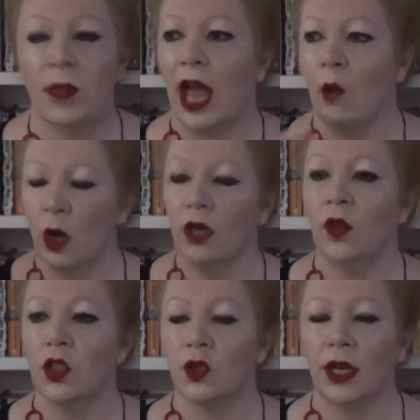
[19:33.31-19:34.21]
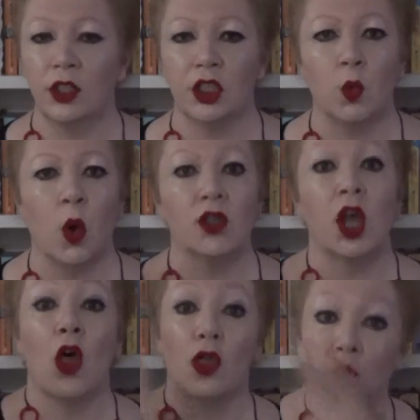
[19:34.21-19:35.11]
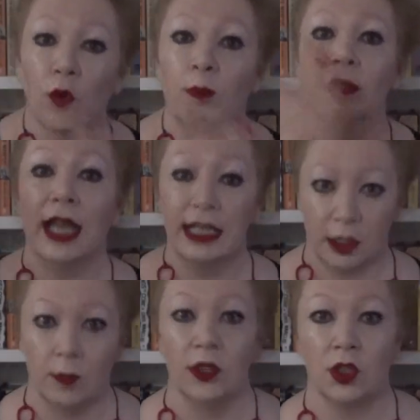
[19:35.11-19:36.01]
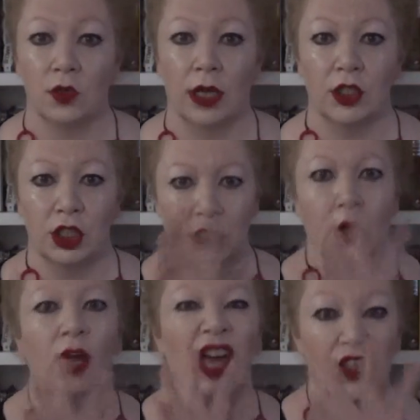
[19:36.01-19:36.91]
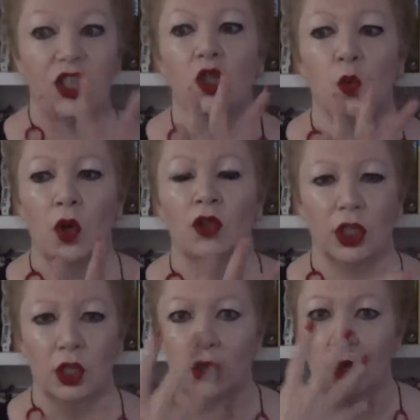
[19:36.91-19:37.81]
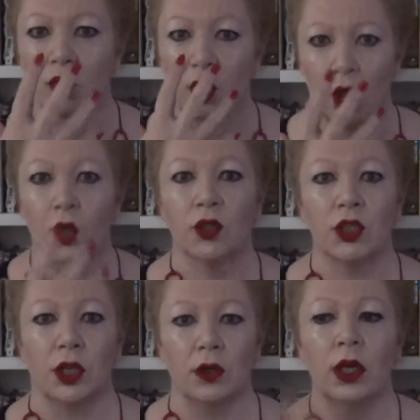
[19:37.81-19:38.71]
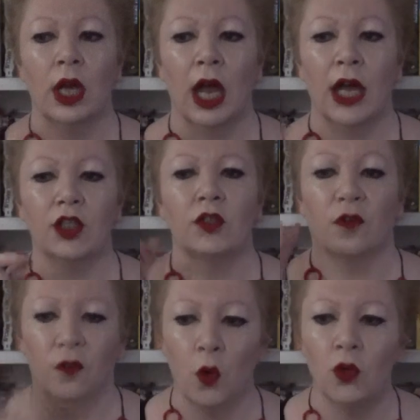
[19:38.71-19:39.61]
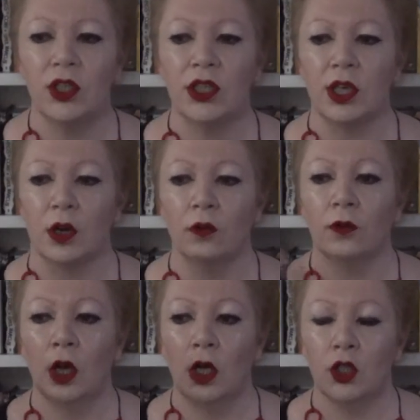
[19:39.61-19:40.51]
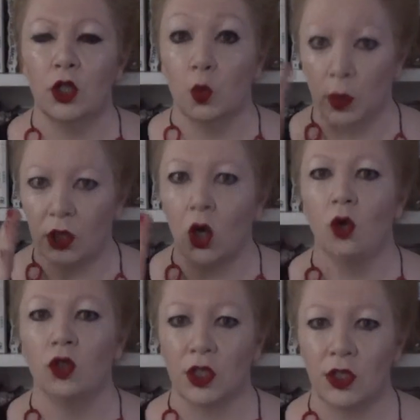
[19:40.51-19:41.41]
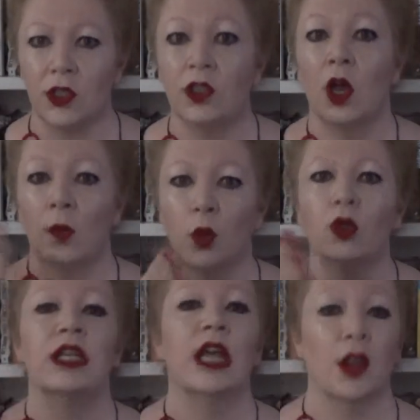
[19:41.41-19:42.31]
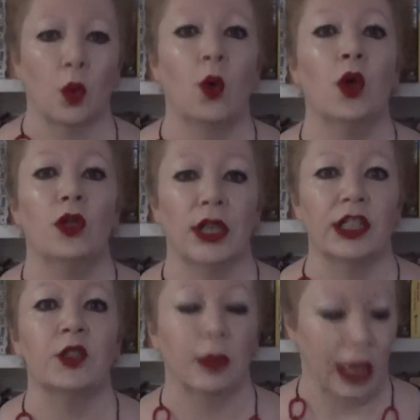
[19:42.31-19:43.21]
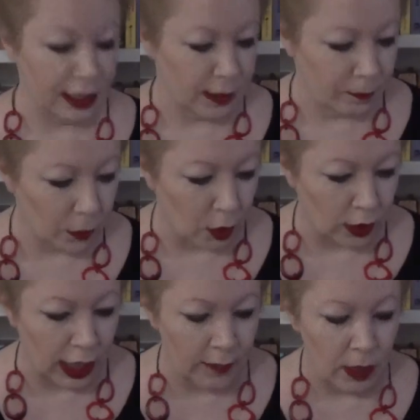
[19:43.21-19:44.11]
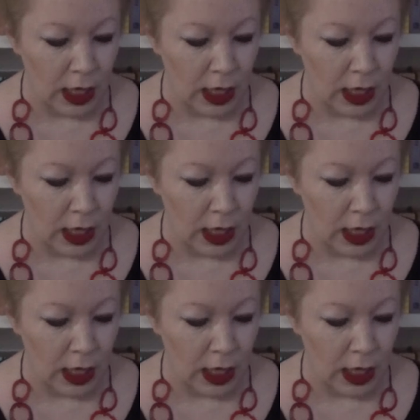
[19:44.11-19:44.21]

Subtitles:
And one of those strategies was the replacement strategy. So this is a word that you use that hurts you, and just force yourself to, with consciousness, put another word in its place. Okay?